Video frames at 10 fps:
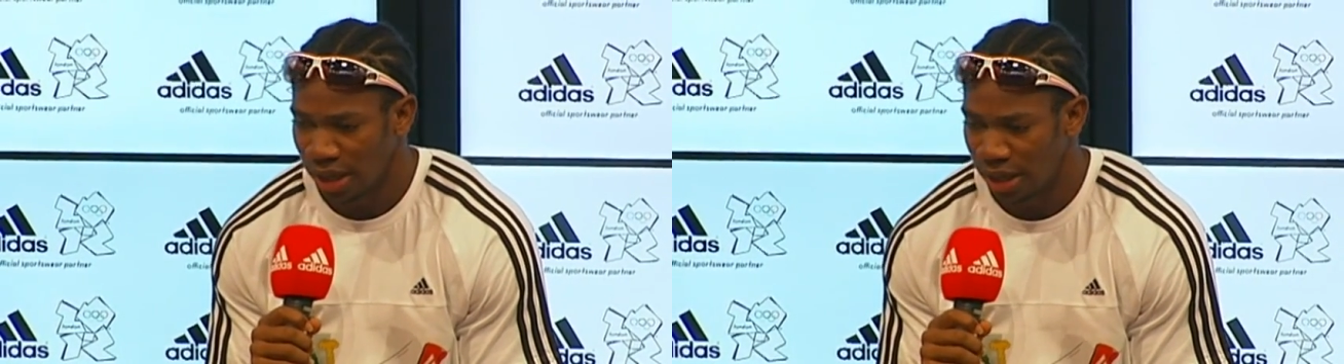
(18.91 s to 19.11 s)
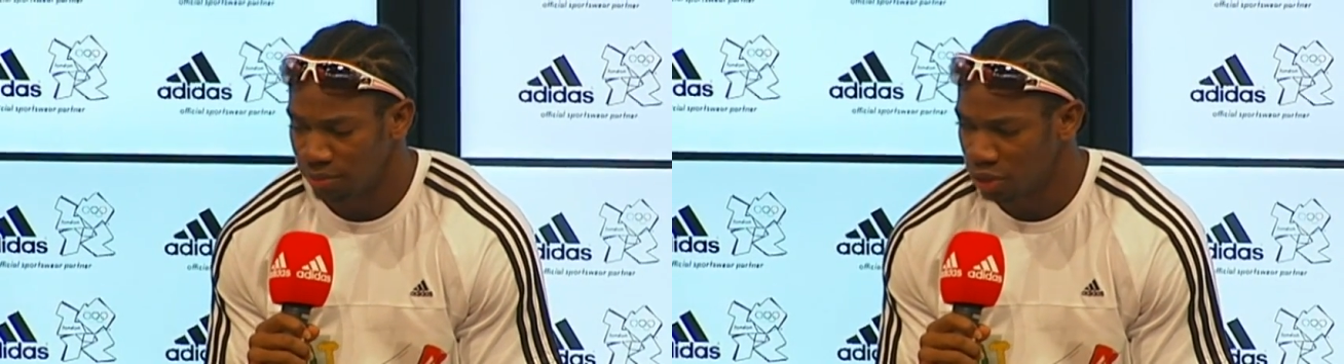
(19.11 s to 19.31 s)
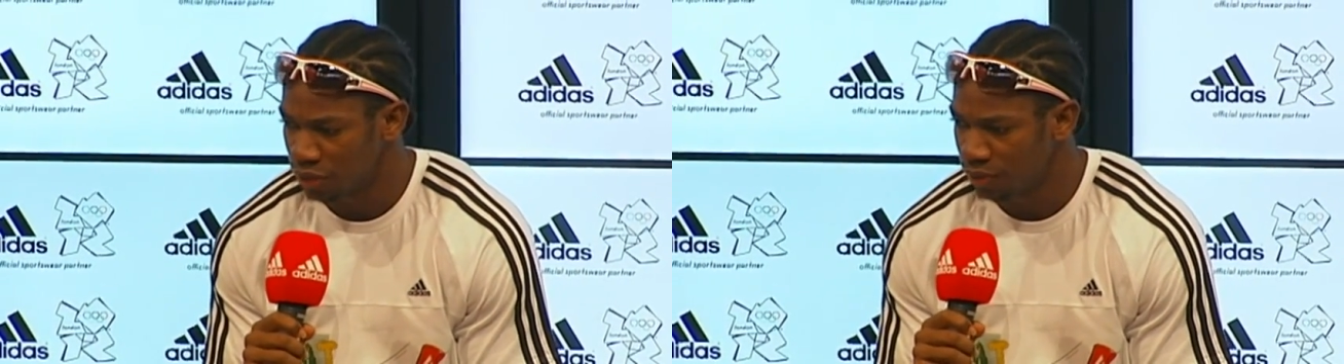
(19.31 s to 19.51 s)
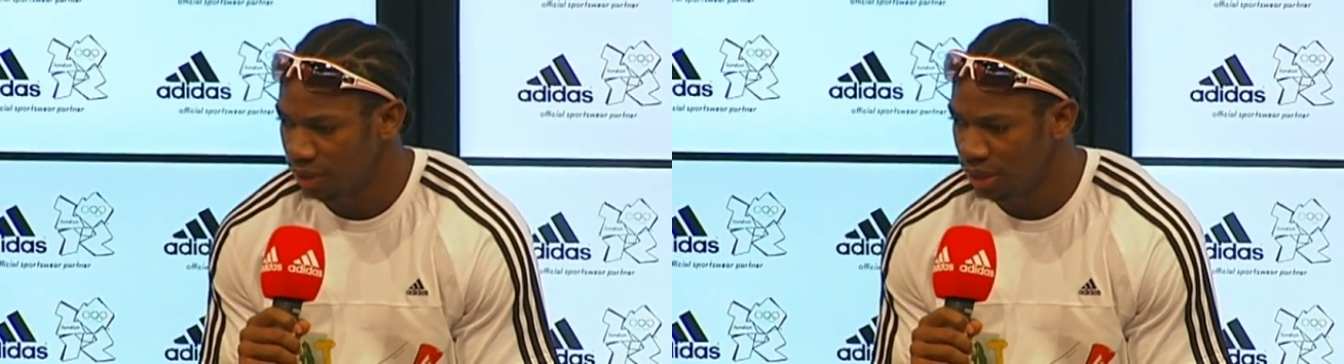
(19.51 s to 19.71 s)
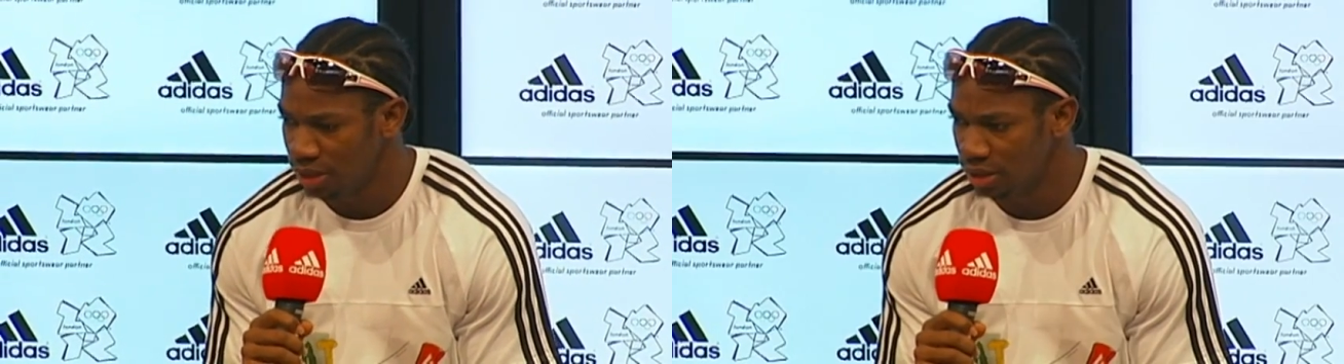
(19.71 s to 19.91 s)
I'm just
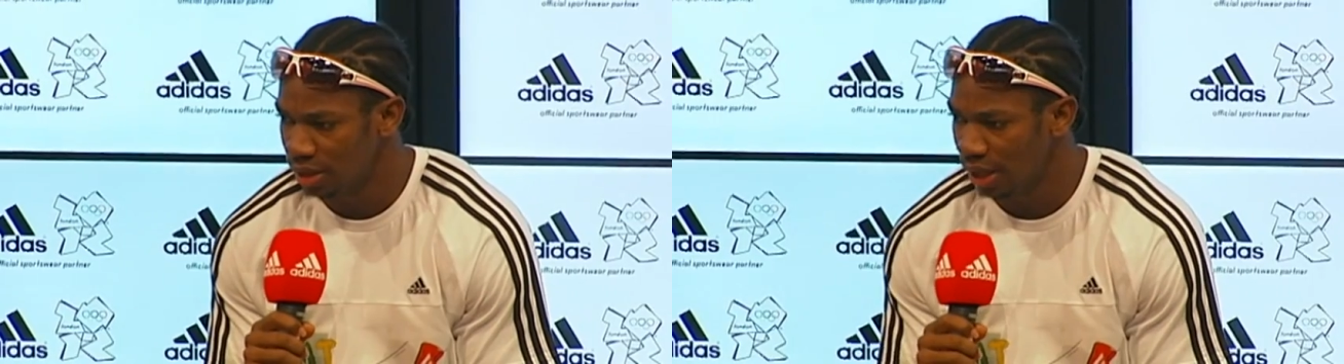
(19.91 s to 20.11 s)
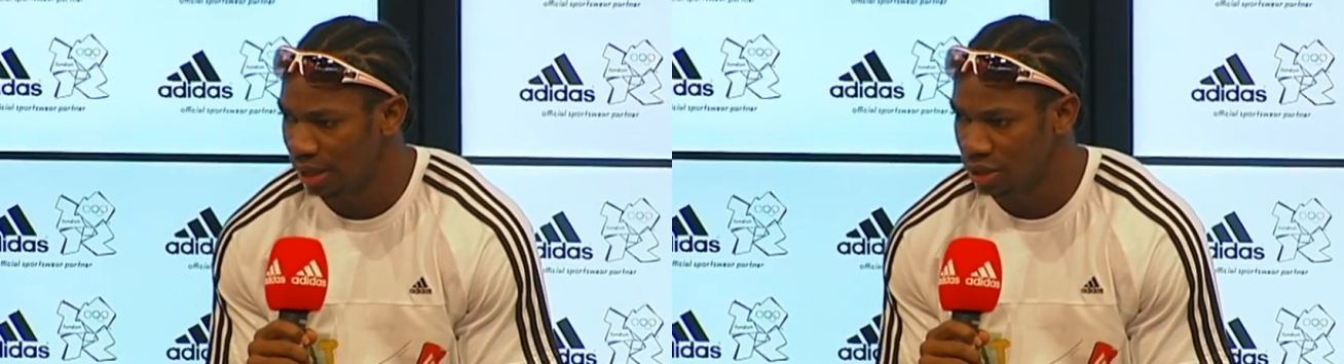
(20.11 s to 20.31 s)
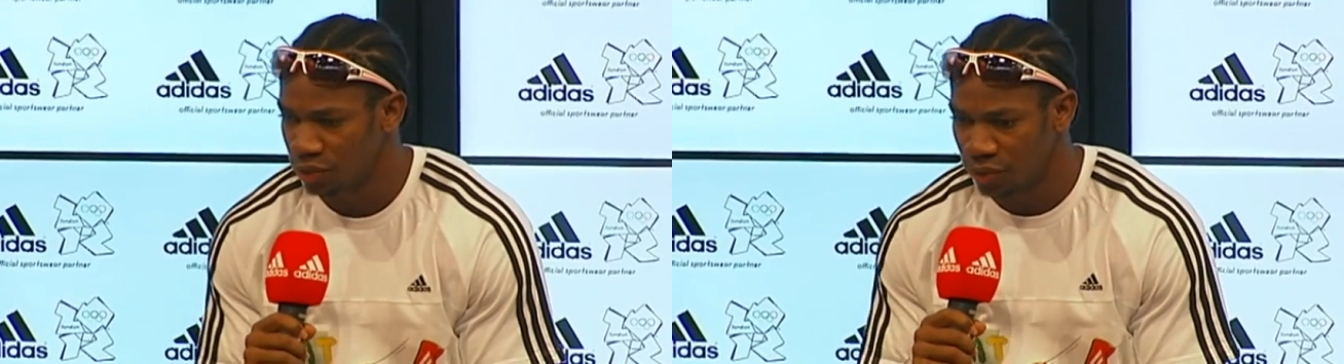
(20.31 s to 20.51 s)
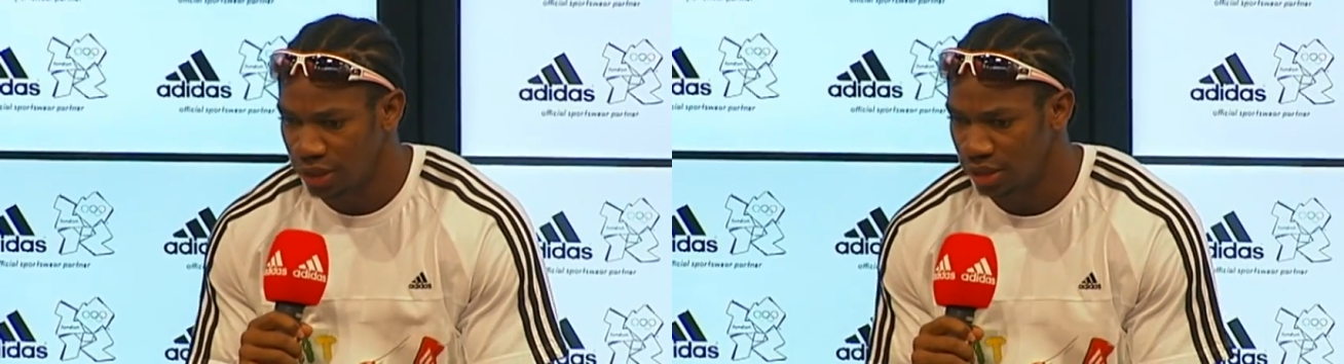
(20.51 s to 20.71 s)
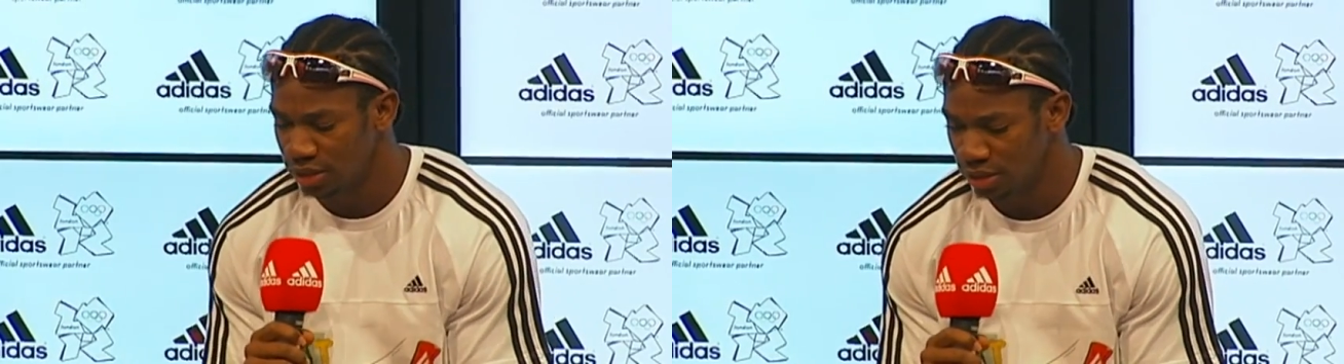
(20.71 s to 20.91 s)
feeling
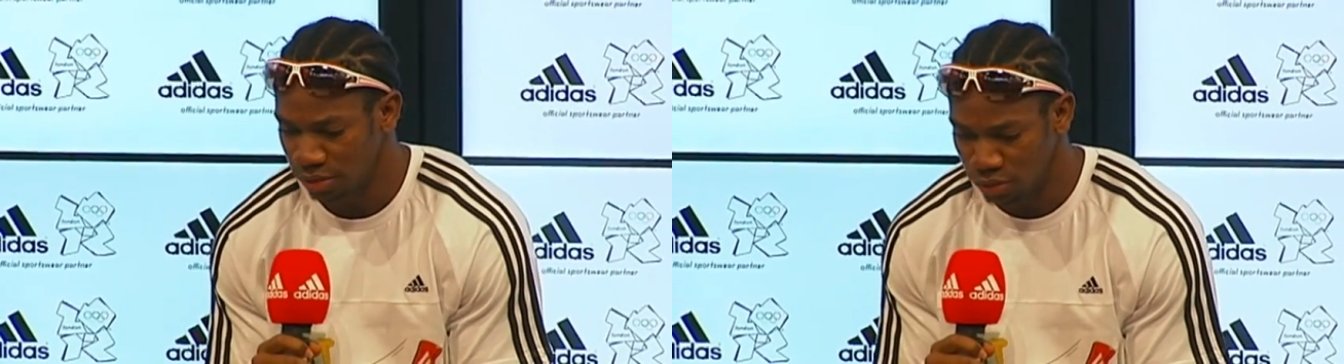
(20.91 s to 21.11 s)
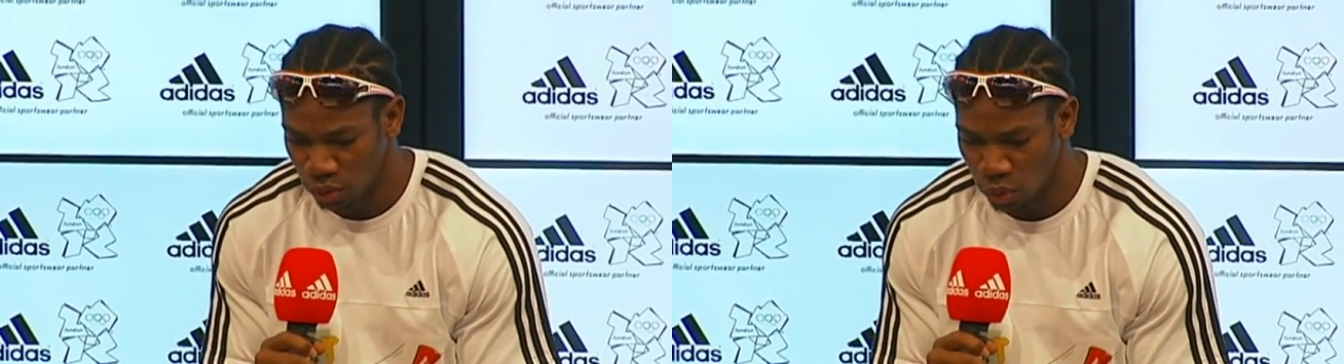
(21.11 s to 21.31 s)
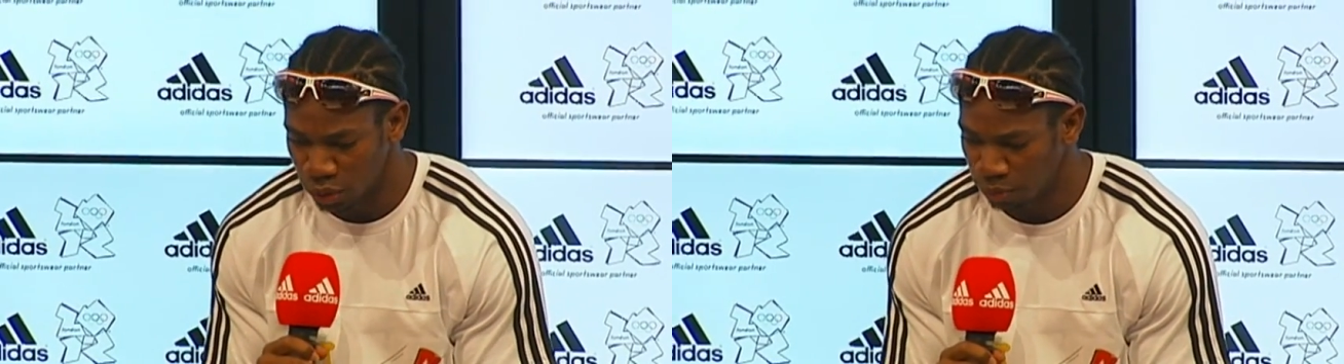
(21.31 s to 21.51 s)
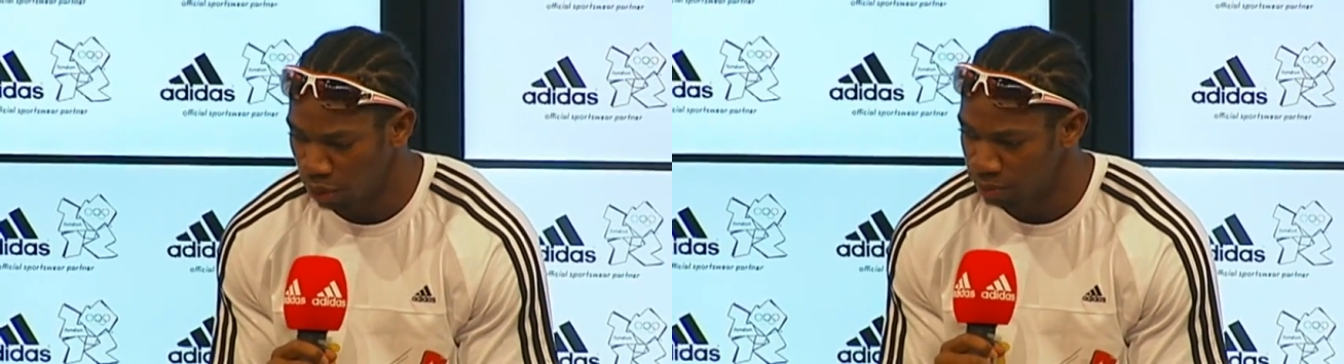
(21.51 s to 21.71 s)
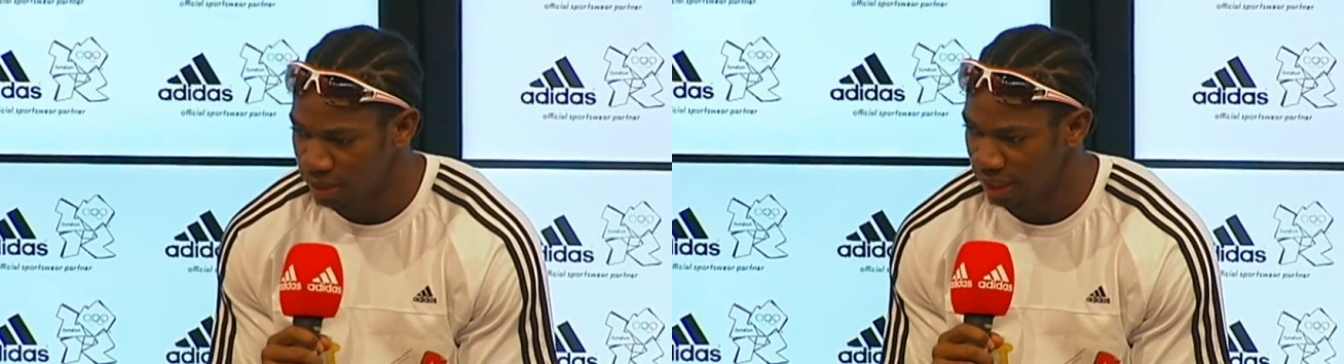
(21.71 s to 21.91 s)

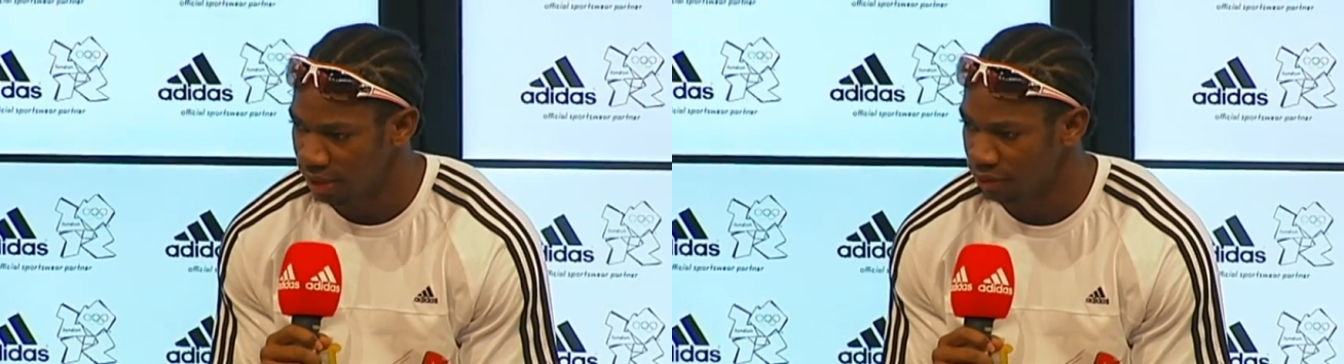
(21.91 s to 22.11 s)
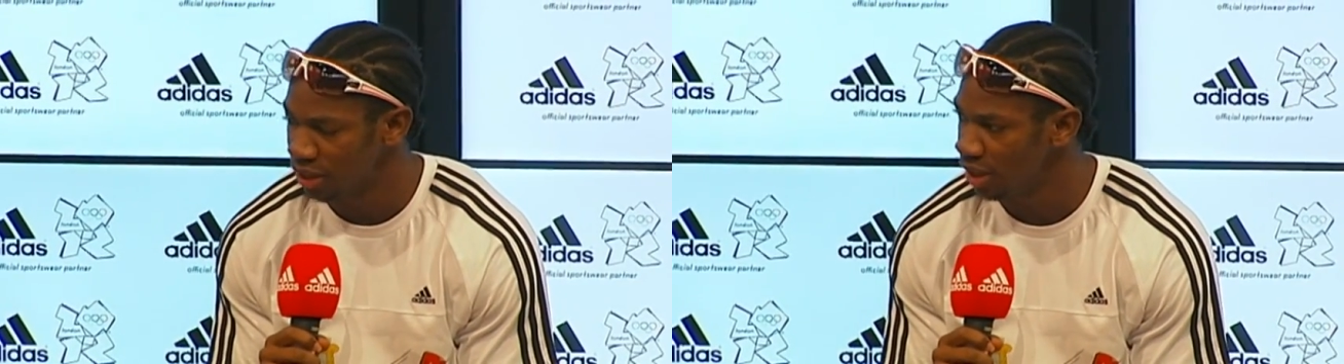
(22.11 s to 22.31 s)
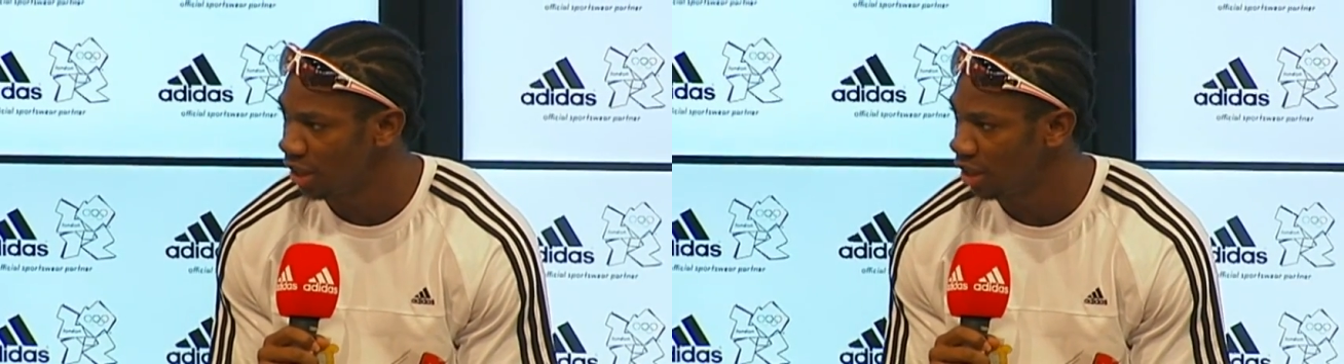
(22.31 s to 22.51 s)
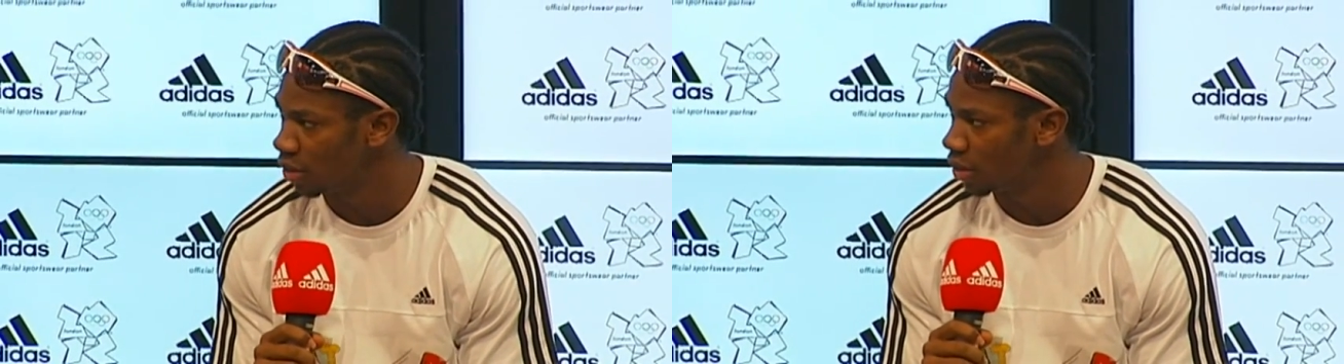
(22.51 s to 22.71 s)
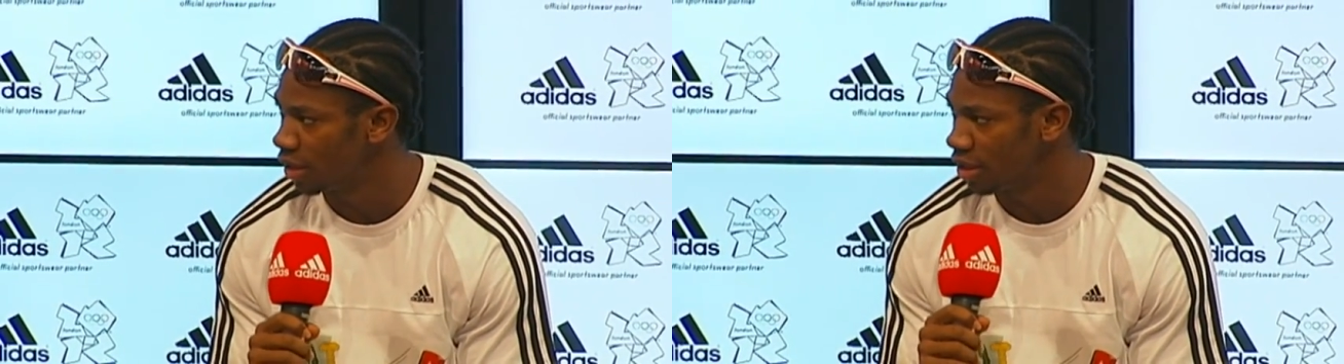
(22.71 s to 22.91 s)
goosebumps and everything, you
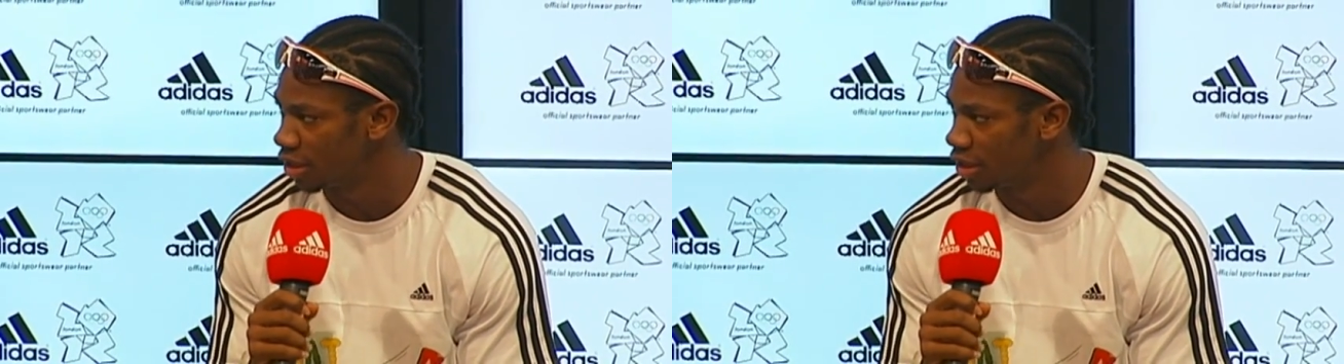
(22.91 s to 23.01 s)
know,